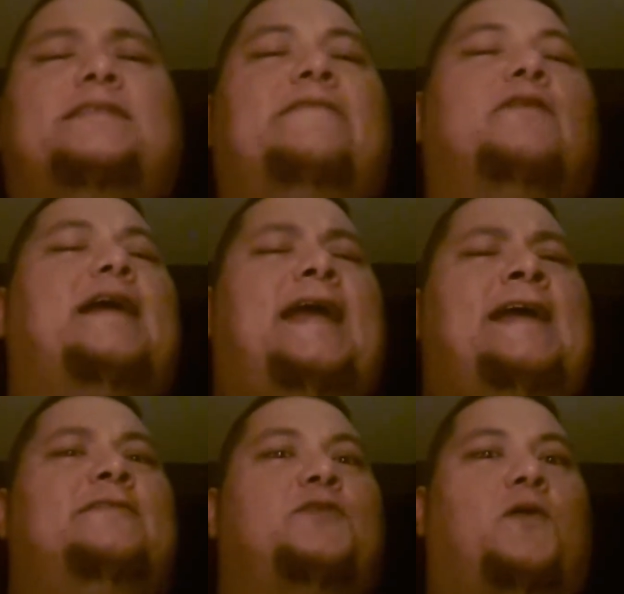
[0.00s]
never a
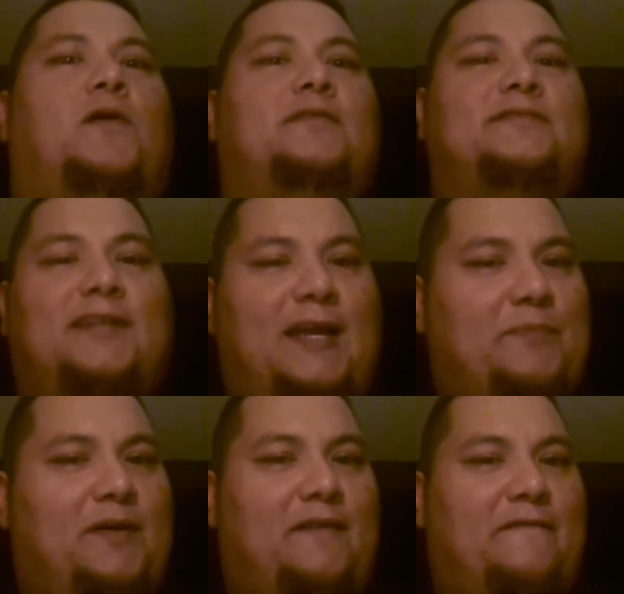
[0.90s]
hands-on type
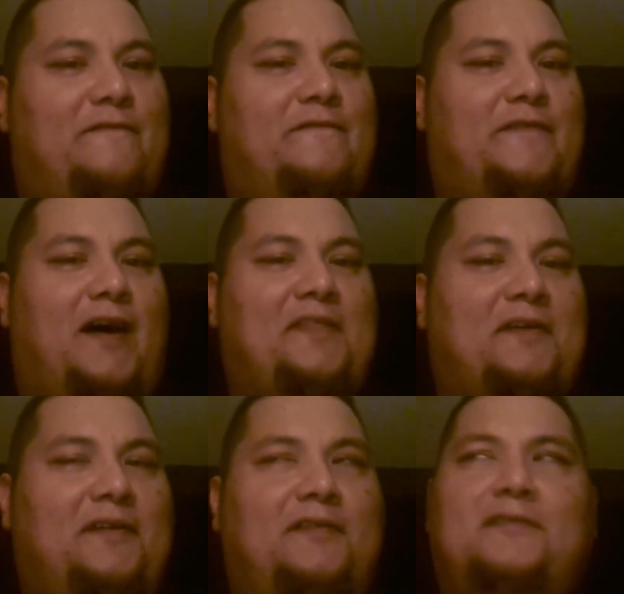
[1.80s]
of
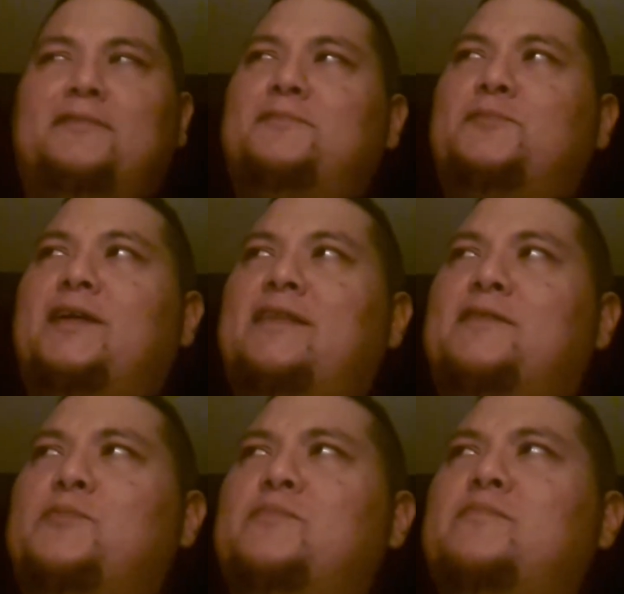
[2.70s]
father with,
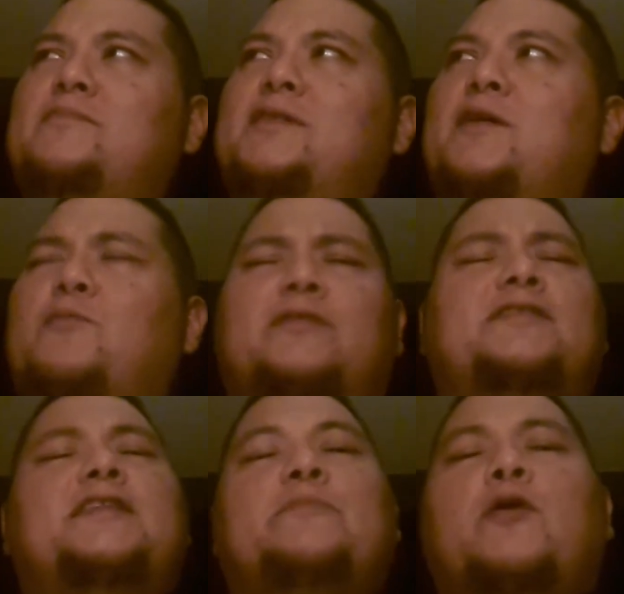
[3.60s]

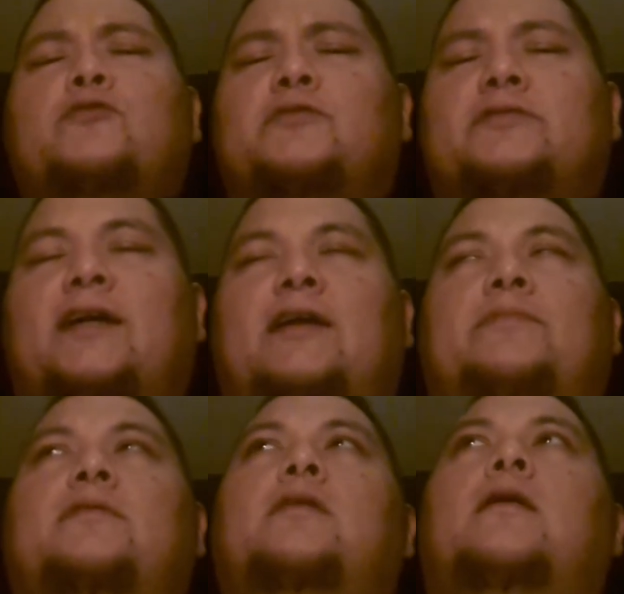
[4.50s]
wasn't the emotional type.
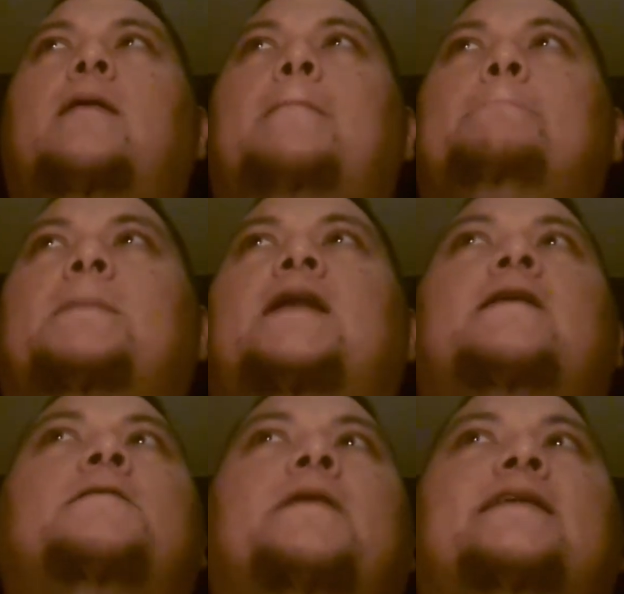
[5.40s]
And I
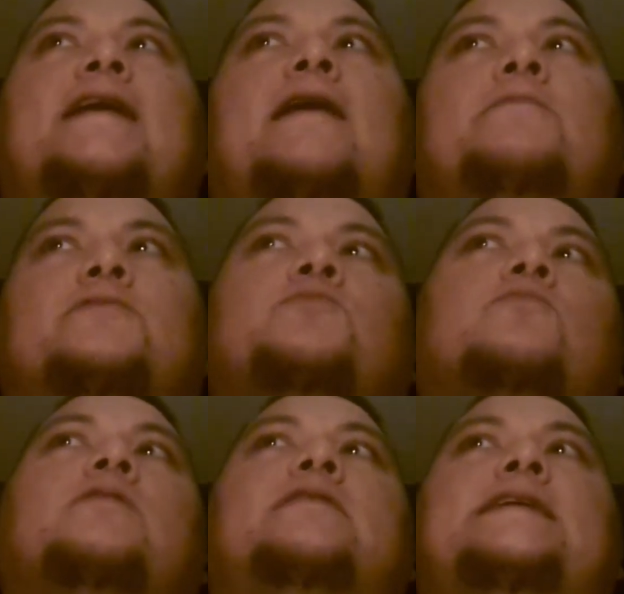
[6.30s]
knew my dad was
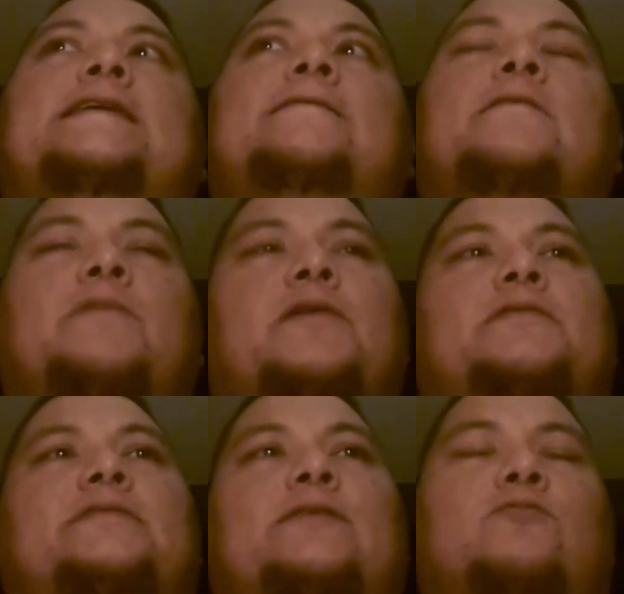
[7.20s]
really
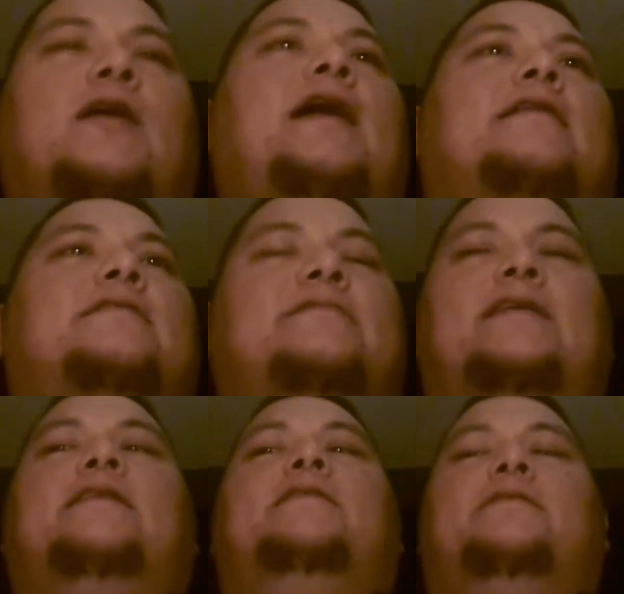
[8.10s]
emotionally wrecked.
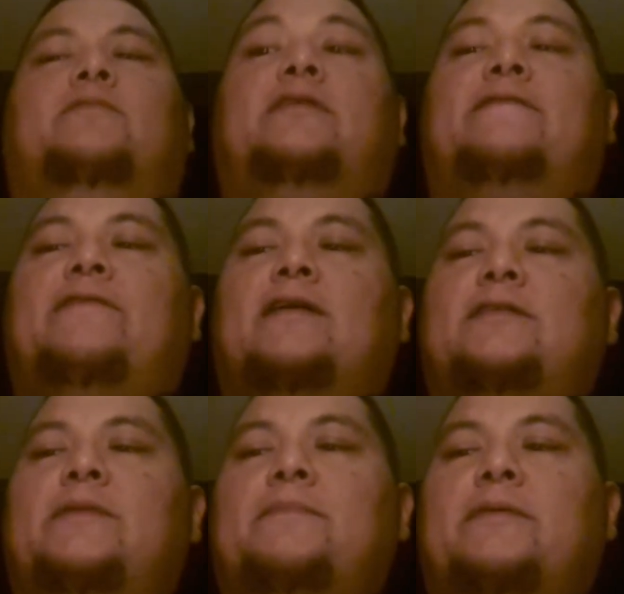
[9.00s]
Like, it really fucked
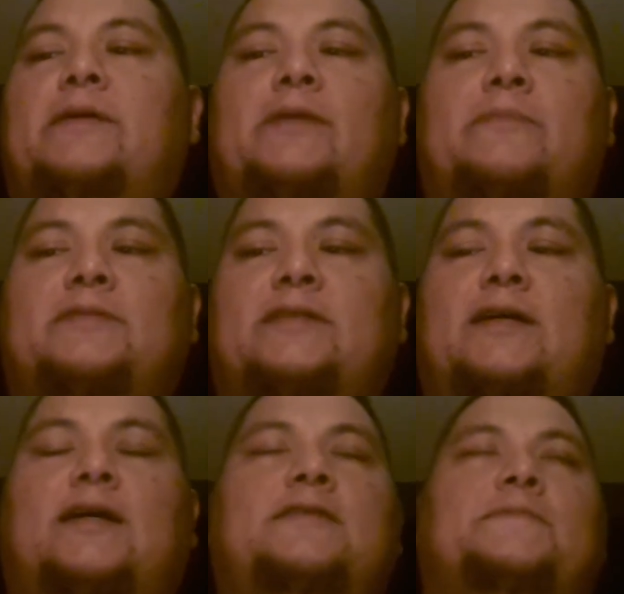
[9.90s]
him up that my mom was in the
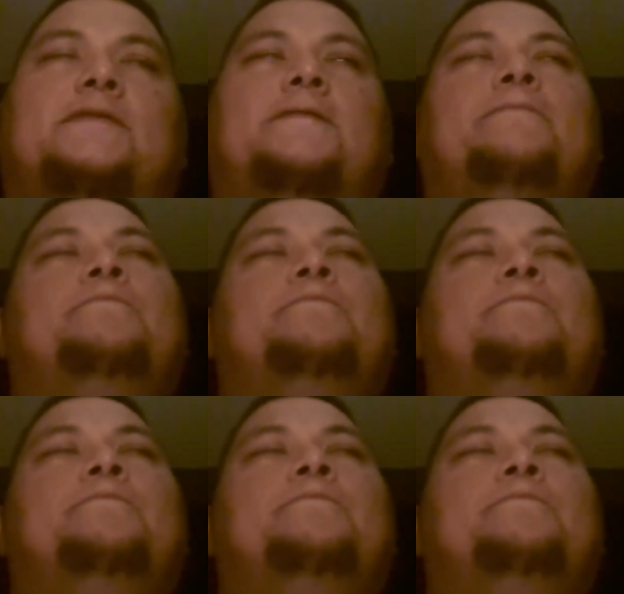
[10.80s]
hospital.